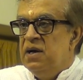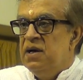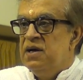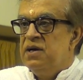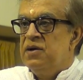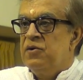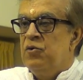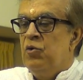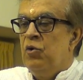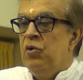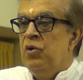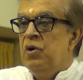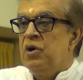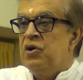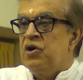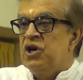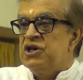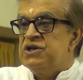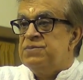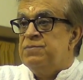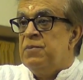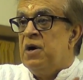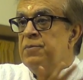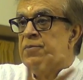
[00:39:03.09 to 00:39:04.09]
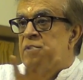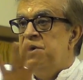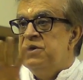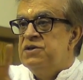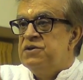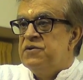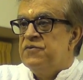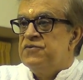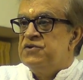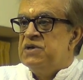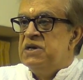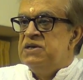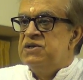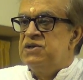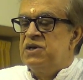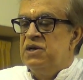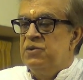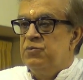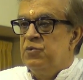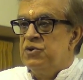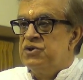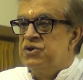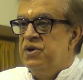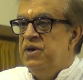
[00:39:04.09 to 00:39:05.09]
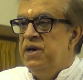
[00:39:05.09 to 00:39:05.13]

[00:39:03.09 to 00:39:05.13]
A whole cosmopolis of Sanskrit was